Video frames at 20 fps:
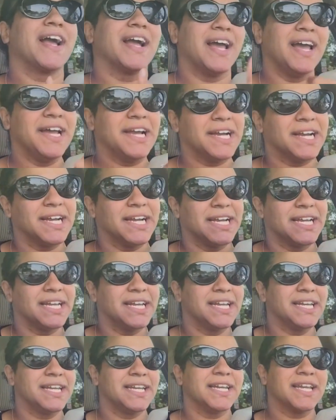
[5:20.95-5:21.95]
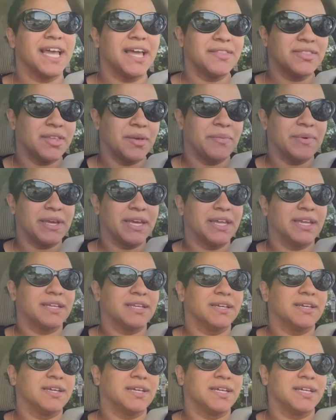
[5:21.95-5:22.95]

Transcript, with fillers: get her in, get them in,